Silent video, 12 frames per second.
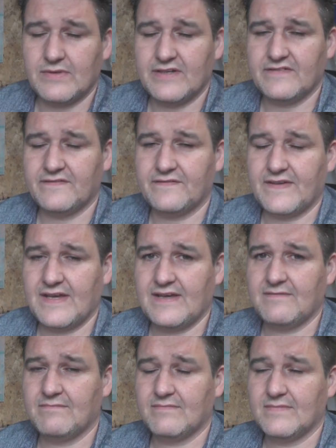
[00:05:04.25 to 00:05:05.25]
that have
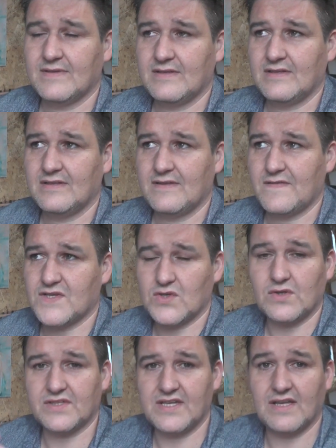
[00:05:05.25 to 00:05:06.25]
they've
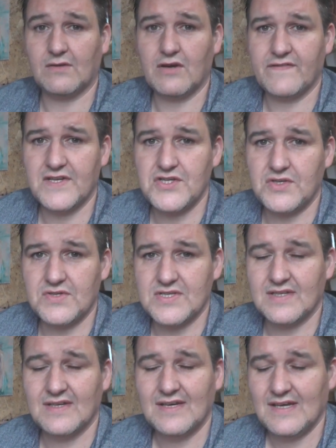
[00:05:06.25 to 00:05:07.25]
sorted a lot of
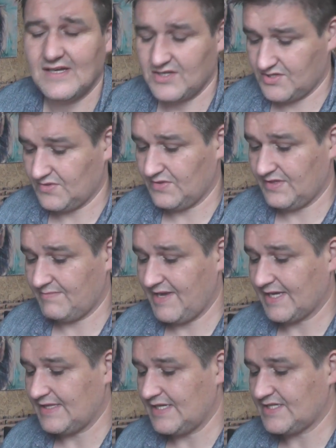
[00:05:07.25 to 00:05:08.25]
issues. So they're
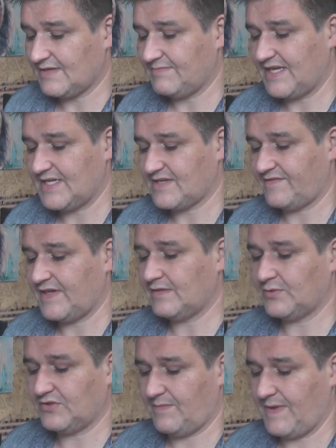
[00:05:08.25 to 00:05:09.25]
making these updates
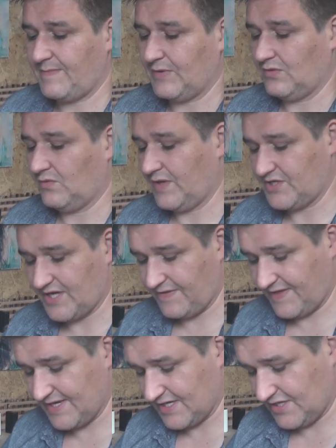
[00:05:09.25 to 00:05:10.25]
available to people, which I
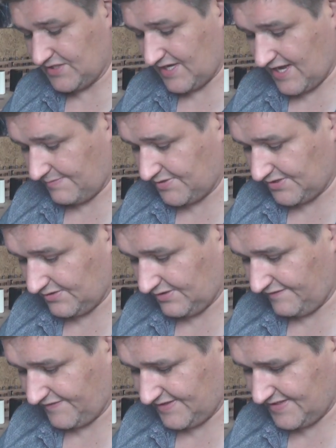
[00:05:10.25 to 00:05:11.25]
think is
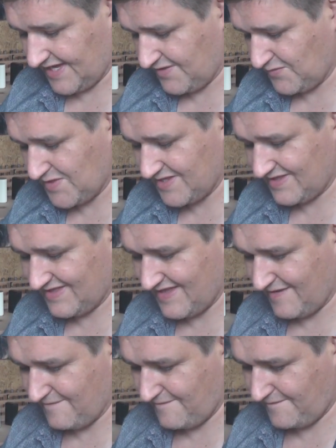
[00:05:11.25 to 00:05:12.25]
absolutely fantastic. What
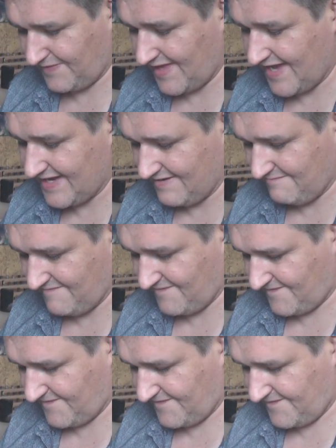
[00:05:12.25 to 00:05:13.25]
the flying
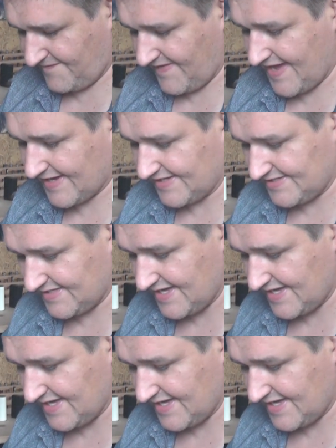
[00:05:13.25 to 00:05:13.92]
heck is